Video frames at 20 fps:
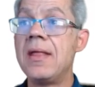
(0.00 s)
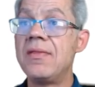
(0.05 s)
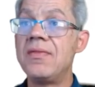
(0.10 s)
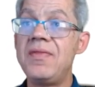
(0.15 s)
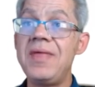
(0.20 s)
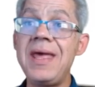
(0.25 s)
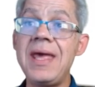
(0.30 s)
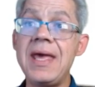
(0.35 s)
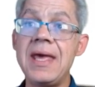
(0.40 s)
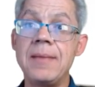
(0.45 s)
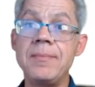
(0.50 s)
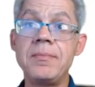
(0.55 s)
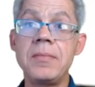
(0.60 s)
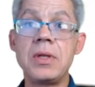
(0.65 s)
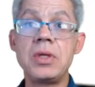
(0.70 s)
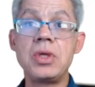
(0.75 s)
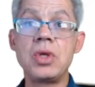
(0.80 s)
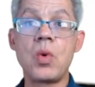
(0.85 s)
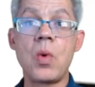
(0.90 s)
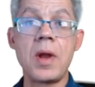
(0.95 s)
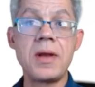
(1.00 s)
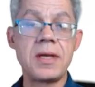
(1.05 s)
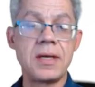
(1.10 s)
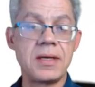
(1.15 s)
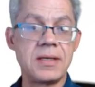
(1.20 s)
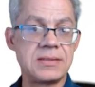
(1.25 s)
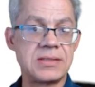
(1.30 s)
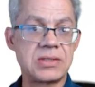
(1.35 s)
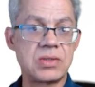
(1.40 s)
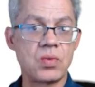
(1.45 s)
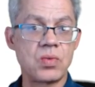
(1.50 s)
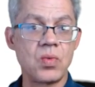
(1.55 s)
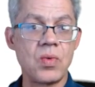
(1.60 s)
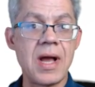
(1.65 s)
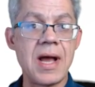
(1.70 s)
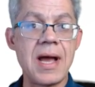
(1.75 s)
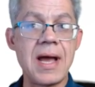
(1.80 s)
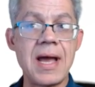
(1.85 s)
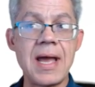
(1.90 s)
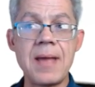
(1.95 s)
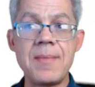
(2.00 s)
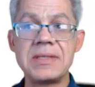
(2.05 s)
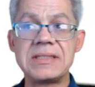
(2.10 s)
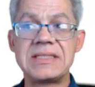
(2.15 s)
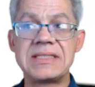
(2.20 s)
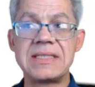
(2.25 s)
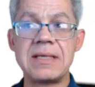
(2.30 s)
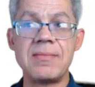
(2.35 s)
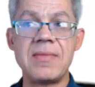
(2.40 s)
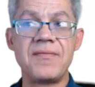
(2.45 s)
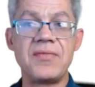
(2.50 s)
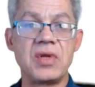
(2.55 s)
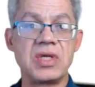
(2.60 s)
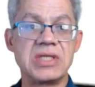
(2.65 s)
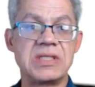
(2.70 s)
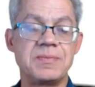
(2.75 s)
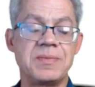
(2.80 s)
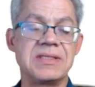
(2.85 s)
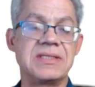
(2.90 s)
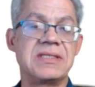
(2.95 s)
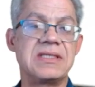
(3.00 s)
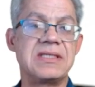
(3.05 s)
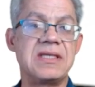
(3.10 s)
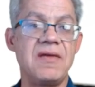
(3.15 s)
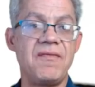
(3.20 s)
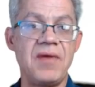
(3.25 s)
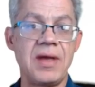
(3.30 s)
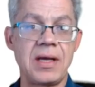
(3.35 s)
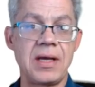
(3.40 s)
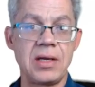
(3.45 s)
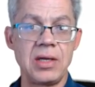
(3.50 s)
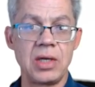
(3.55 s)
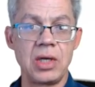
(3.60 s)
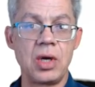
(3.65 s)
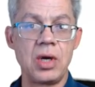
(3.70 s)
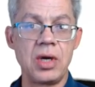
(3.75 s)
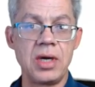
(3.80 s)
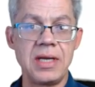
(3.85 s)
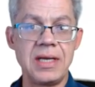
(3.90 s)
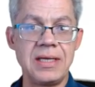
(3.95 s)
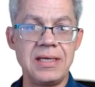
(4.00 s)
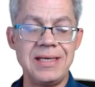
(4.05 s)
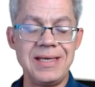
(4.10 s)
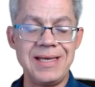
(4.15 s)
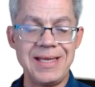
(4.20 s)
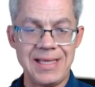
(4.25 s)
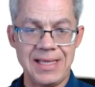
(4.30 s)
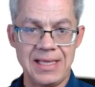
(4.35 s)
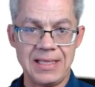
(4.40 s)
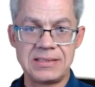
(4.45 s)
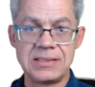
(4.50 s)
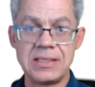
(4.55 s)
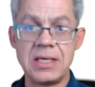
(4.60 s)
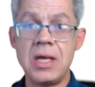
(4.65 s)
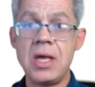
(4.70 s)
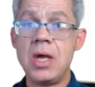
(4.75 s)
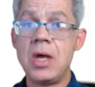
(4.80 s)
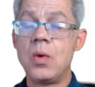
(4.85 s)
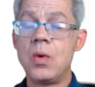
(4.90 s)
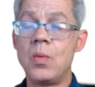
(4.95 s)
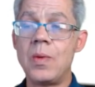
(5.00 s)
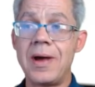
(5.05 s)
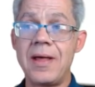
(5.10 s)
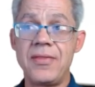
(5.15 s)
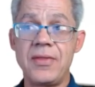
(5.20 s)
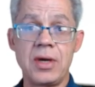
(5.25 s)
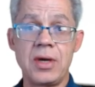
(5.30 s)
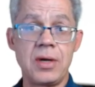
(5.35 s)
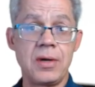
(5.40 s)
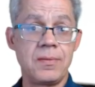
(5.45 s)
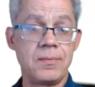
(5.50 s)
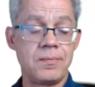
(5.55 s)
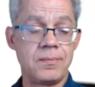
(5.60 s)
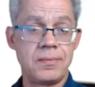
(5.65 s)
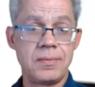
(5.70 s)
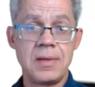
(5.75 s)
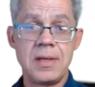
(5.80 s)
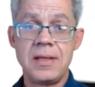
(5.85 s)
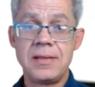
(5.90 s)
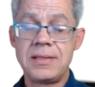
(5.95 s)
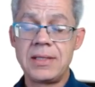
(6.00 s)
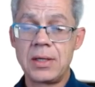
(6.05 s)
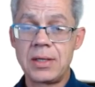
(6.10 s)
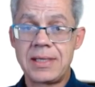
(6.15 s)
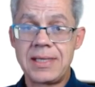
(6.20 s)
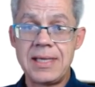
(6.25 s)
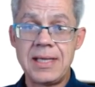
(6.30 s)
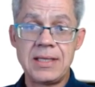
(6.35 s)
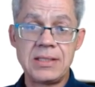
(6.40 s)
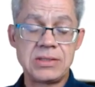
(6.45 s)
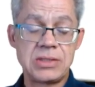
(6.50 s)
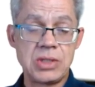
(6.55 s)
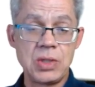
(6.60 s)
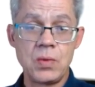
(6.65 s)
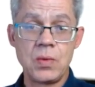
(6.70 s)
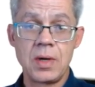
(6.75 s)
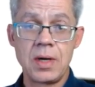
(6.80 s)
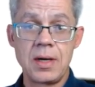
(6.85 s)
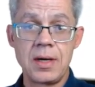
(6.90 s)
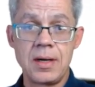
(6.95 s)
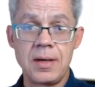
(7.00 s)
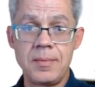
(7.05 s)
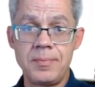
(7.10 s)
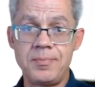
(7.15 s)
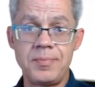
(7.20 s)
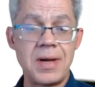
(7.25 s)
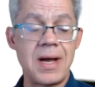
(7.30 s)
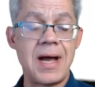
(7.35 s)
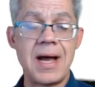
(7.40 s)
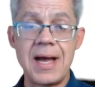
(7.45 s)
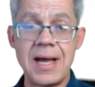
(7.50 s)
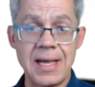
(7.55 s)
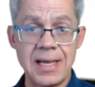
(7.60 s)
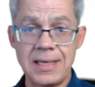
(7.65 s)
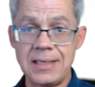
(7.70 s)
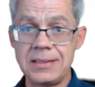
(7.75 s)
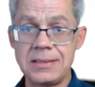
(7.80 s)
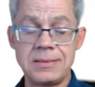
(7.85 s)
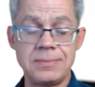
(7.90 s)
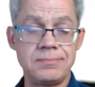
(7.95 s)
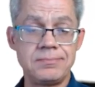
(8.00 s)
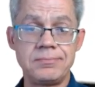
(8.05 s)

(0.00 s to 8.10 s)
Then you're going to describe some of their specific learning needs, whether they're kids who are behind